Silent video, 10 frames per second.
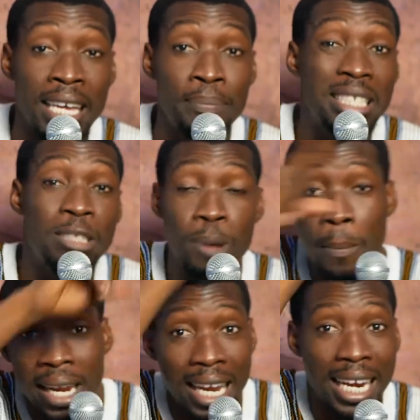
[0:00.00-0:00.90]
Miss
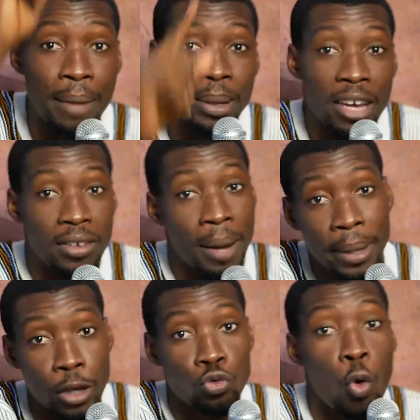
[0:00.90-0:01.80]
Bemelela na
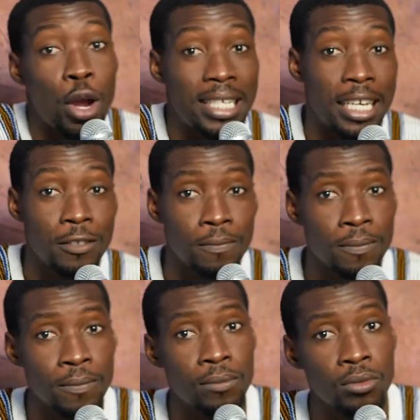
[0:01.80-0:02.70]
make a joy again.
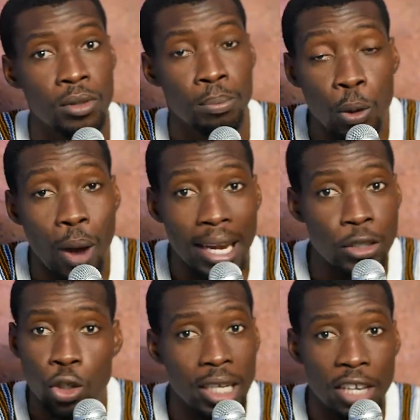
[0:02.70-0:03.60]
Meanwhile, you
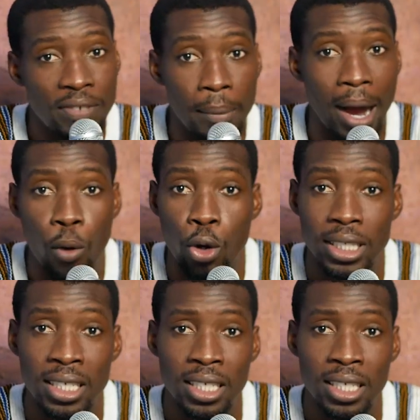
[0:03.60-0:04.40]
don't give them award.